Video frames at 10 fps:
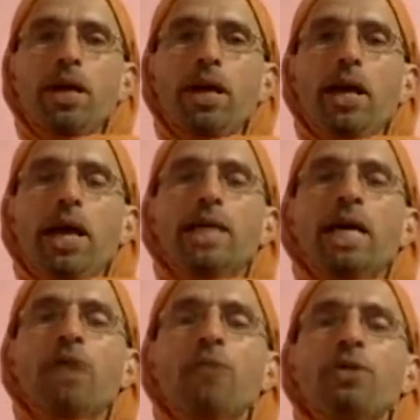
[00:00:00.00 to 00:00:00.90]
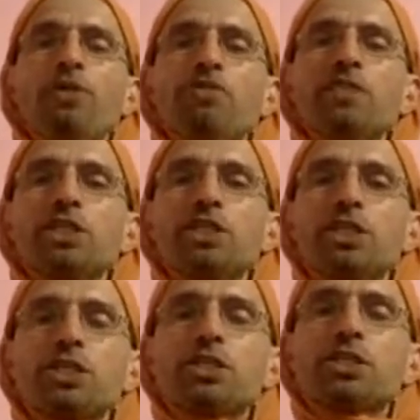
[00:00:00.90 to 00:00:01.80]
And now when you finish
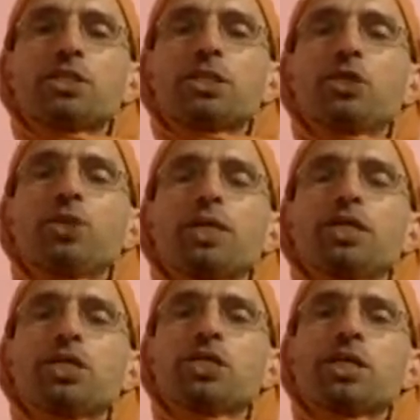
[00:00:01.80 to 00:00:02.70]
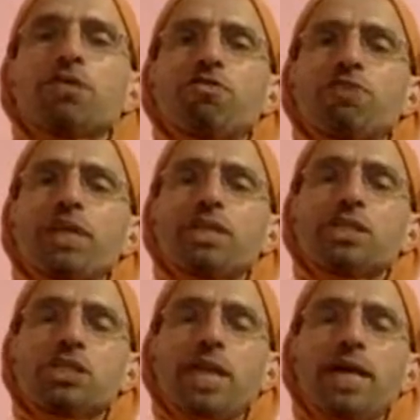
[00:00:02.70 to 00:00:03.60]
this, you can just kind of rest
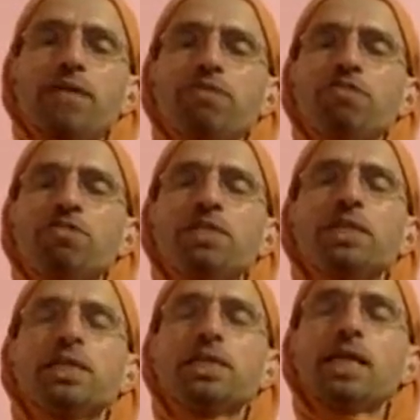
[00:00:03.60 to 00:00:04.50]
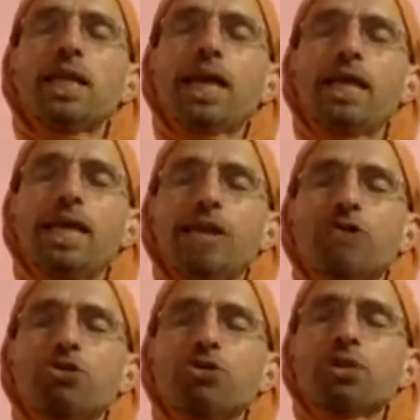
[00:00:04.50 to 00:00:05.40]
and feel a
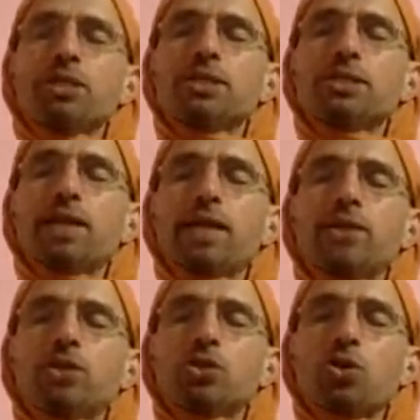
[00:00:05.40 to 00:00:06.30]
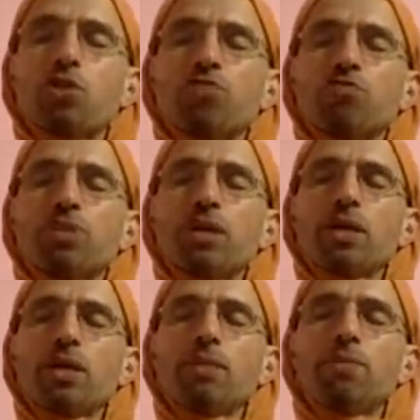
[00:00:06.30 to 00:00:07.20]
natural sense of
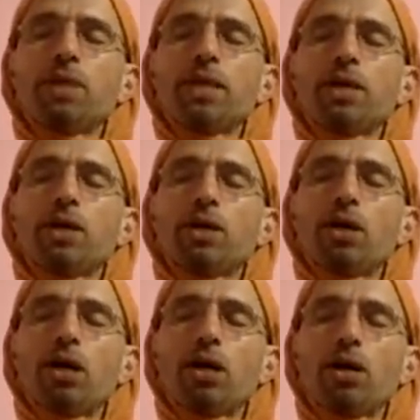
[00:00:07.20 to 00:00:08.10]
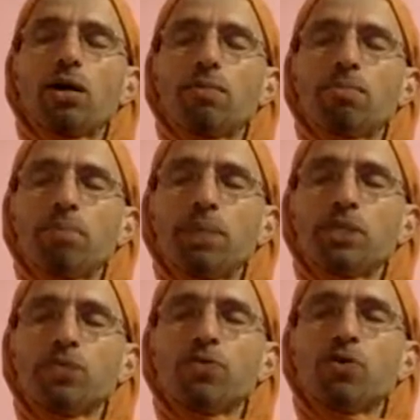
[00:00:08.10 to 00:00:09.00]
being
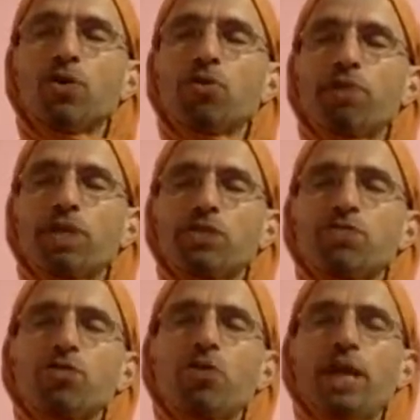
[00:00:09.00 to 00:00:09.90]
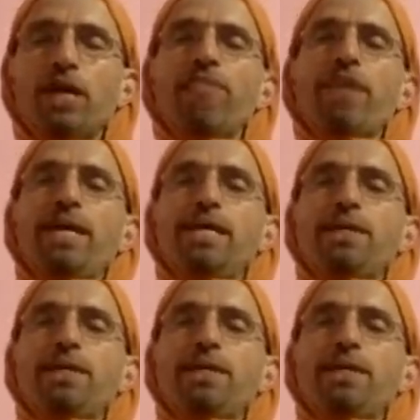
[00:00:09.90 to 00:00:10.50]
peaceful, restful, and aware.